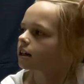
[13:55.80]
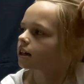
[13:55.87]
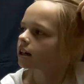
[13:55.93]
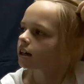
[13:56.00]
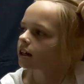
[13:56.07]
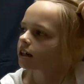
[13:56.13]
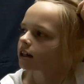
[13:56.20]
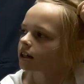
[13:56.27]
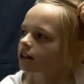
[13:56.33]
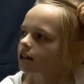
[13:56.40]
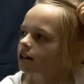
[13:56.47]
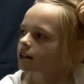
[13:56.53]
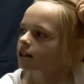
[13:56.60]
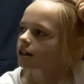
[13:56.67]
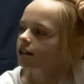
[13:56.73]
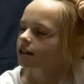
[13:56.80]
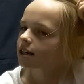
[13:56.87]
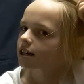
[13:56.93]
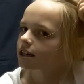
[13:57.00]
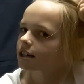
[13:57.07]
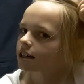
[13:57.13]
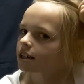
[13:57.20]

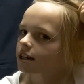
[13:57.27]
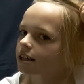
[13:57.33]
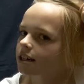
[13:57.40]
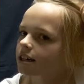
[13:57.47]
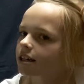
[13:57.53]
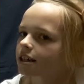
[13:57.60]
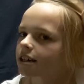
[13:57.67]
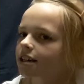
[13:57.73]
No words are spoken by the person on screen.